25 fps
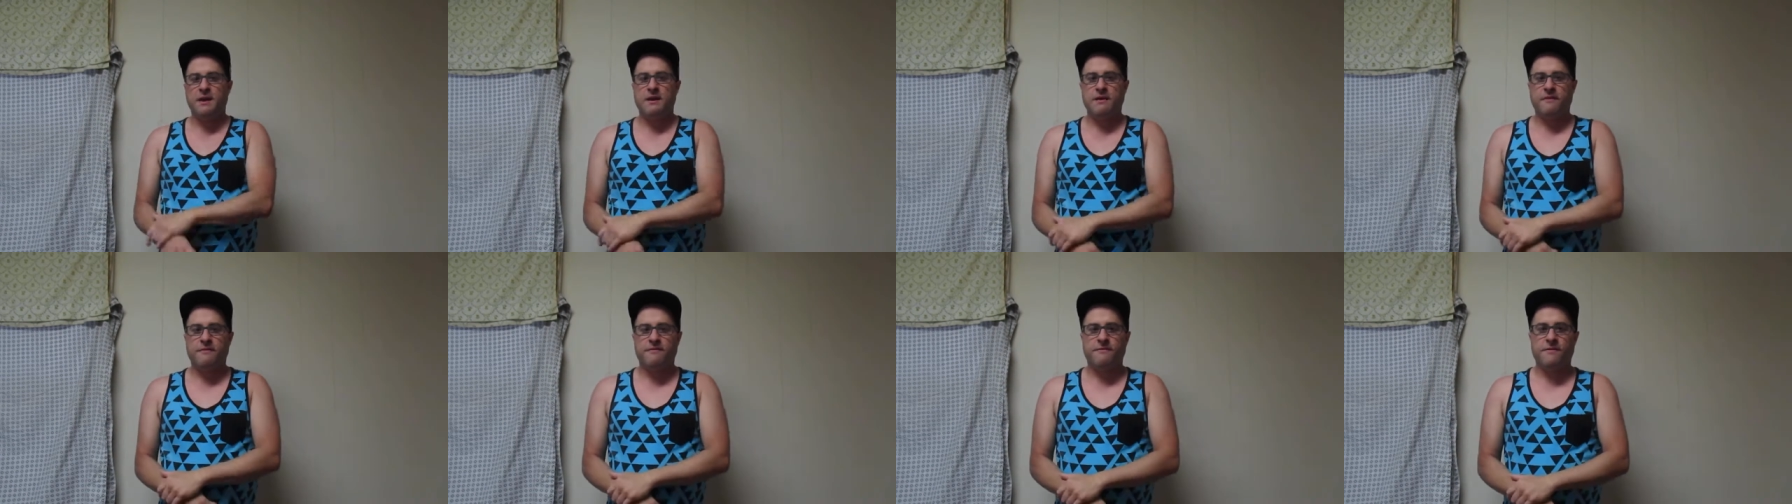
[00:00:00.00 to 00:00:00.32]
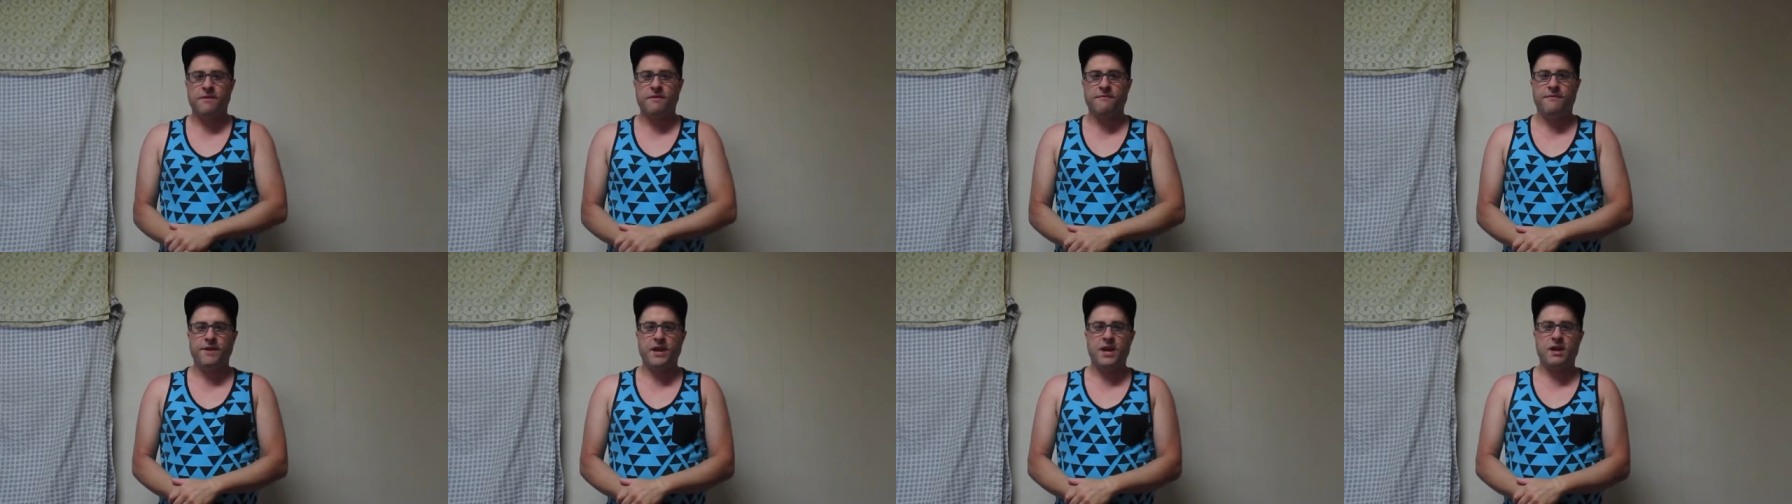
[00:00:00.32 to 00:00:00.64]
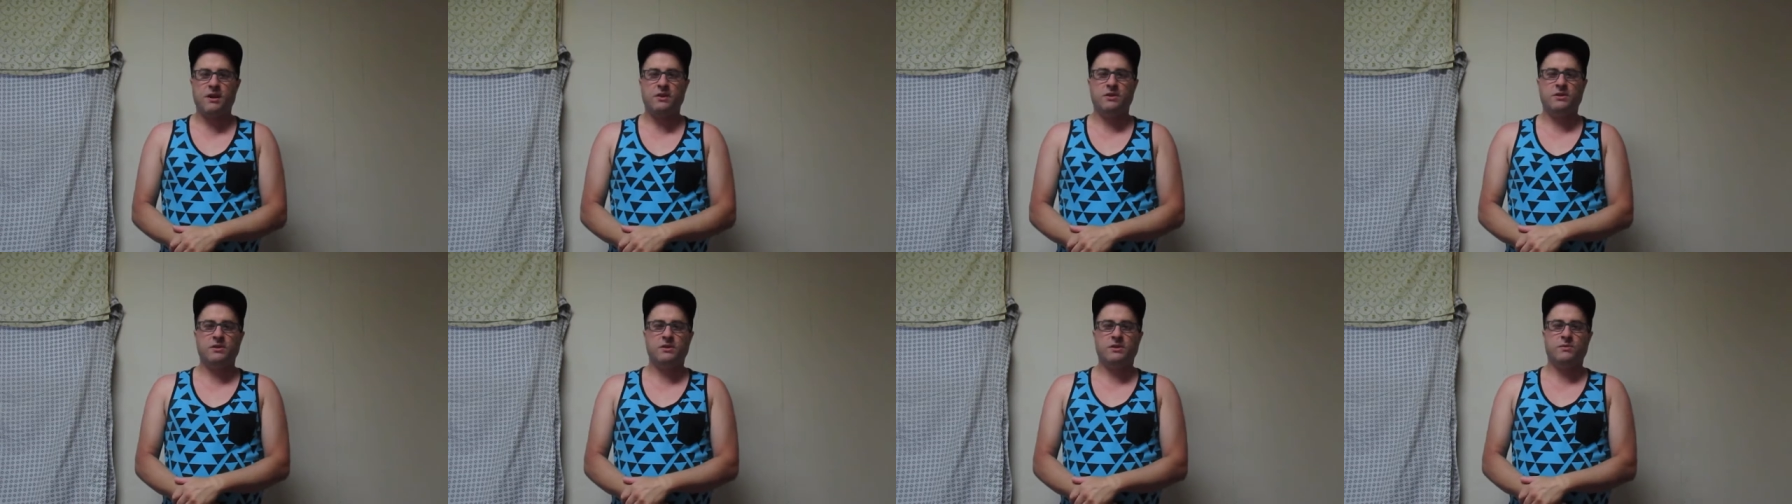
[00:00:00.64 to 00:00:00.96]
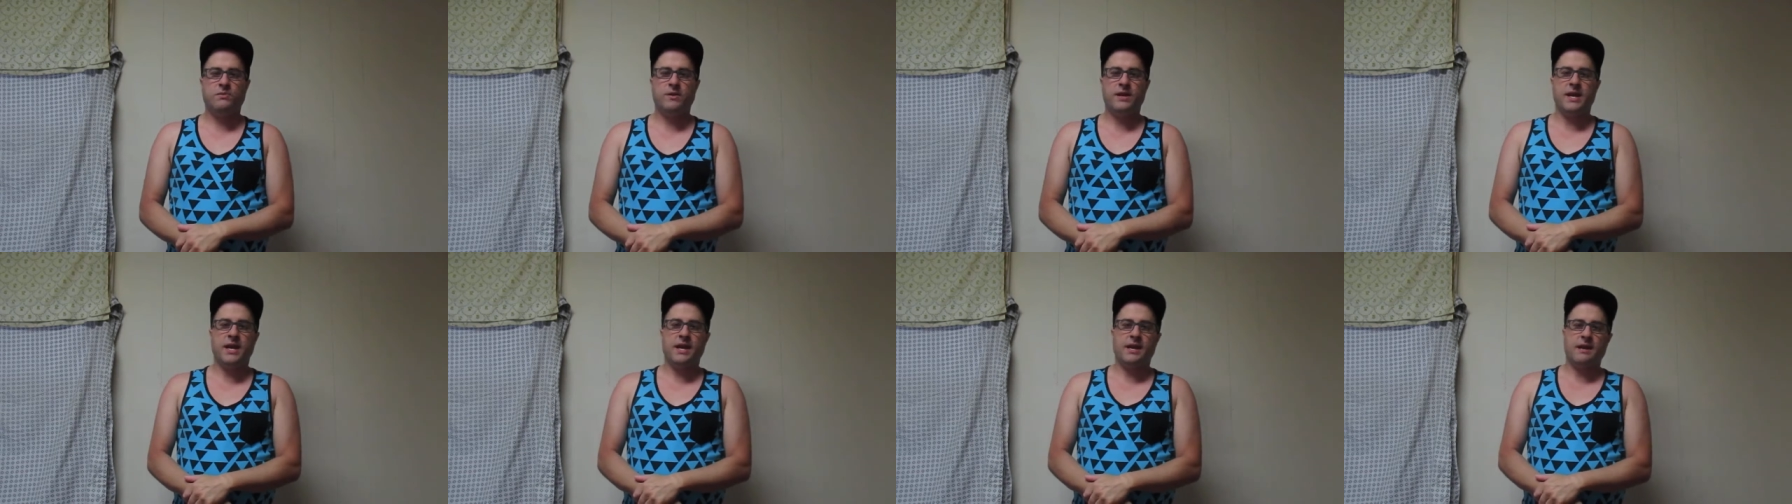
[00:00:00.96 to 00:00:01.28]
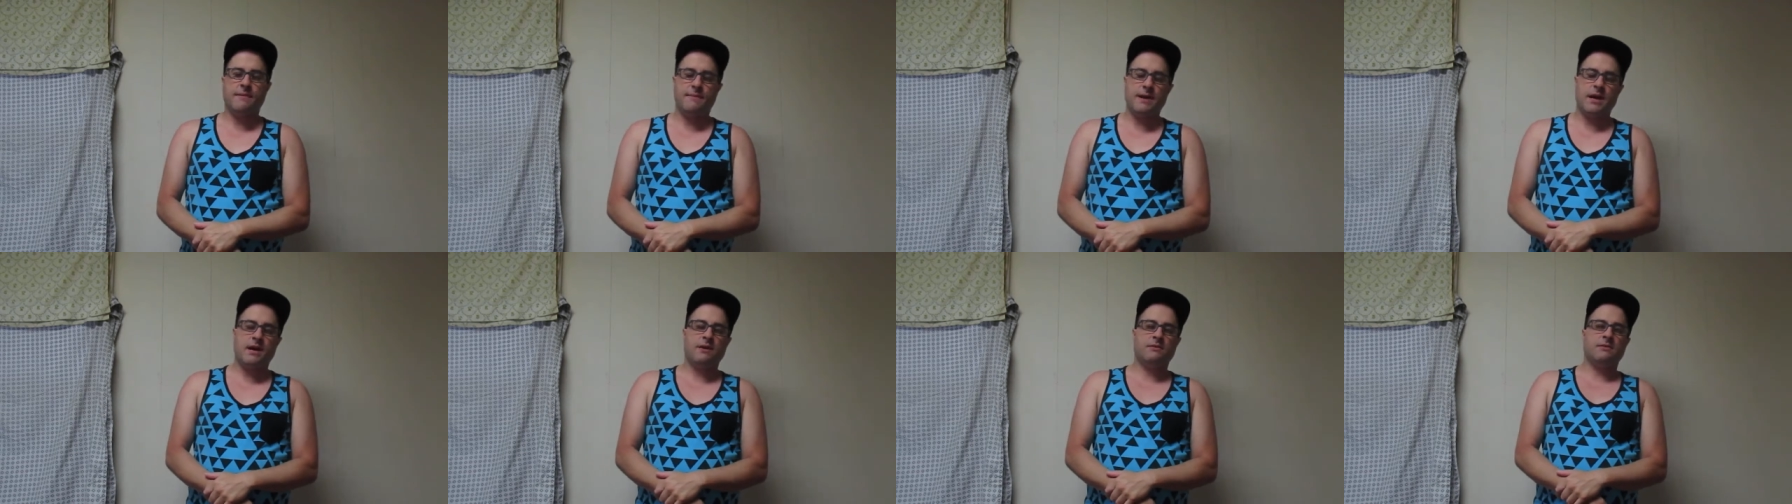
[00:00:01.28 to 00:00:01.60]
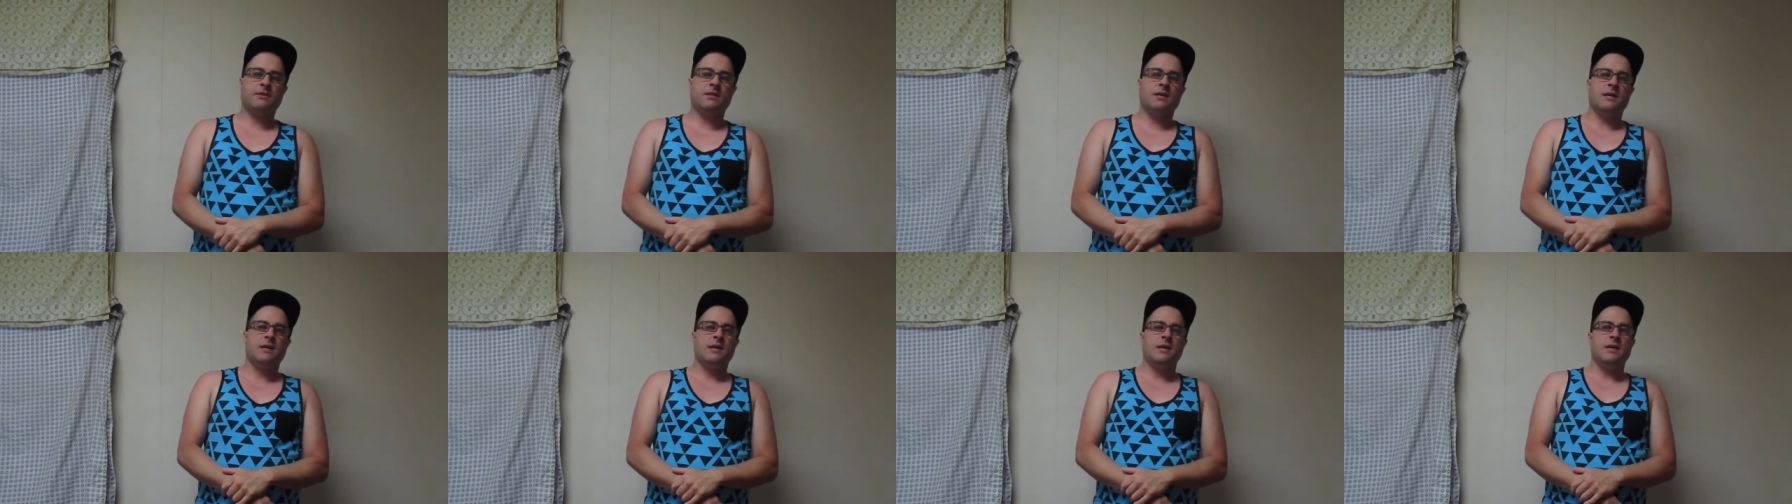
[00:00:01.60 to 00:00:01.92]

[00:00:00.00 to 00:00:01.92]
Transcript: for videos when they come out.